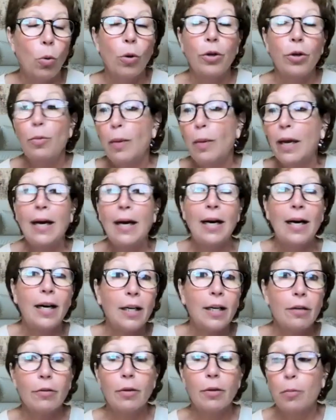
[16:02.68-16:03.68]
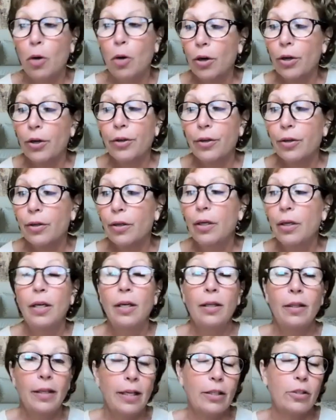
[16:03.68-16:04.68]
you may hire a marketer.
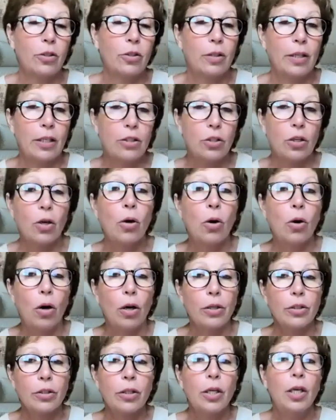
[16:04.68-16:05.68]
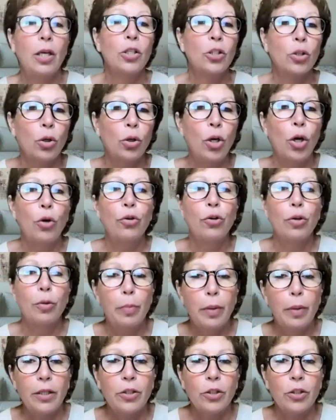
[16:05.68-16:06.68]
That's a cost. So know your
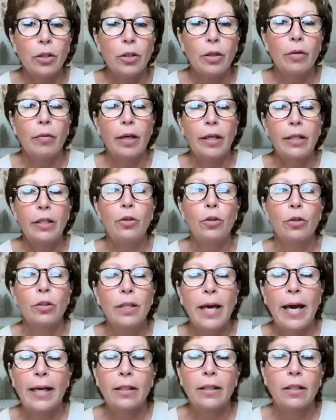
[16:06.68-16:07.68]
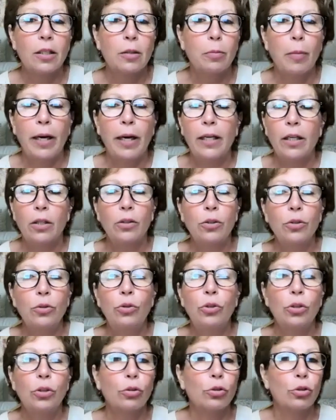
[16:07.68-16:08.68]
budget, all right? Your tactics might include
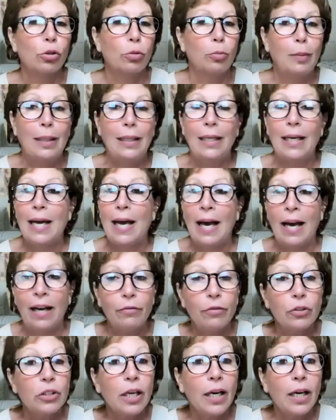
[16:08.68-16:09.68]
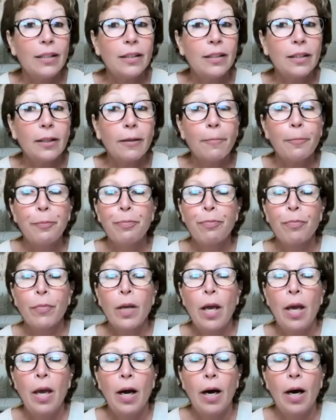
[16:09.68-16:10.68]
social media advertising.
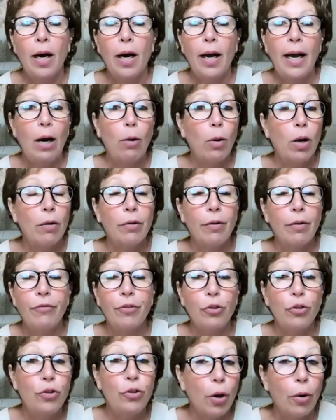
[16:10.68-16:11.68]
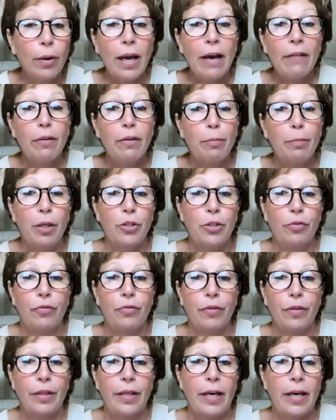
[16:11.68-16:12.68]
However, if you don't have a budget
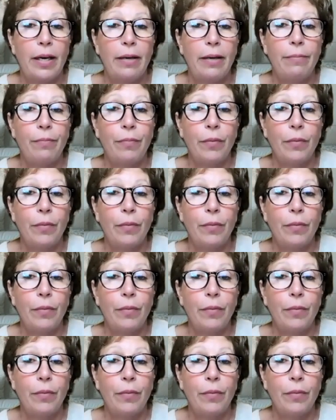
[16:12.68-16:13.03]
for that,